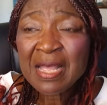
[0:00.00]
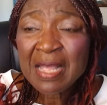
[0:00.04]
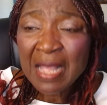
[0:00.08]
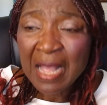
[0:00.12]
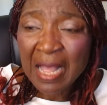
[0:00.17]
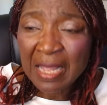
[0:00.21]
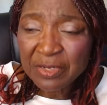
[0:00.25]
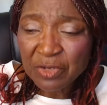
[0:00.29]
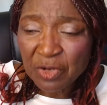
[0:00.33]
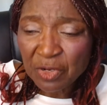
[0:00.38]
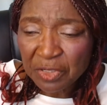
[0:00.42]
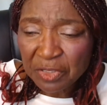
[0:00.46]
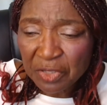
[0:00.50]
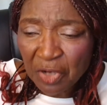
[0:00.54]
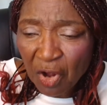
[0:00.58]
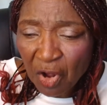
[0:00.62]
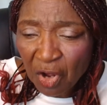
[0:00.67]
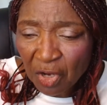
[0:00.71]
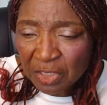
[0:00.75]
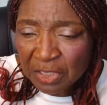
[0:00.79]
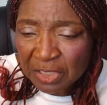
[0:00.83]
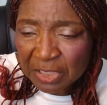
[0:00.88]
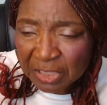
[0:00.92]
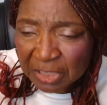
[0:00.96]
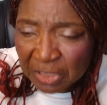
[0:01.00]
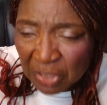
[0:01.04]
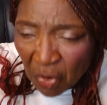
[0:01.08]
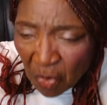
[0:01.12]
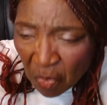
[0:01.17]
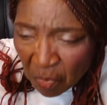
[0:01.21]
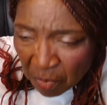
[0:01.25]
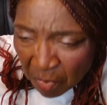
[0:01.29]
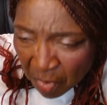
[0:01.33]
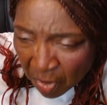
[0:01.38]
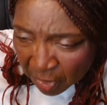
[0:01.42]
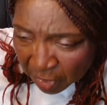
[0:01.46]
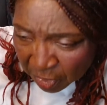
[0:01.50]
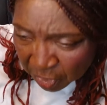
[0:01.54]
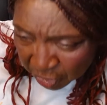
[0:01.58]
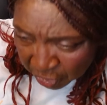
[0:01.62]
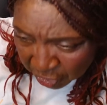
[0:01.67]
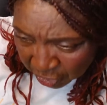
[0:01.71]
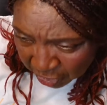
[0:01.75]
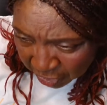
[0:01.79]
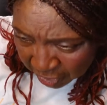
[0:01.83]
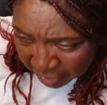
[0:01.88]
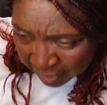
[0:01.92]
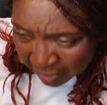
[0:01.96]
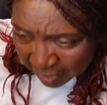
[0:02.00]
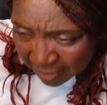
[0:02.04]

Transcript: and you talk so much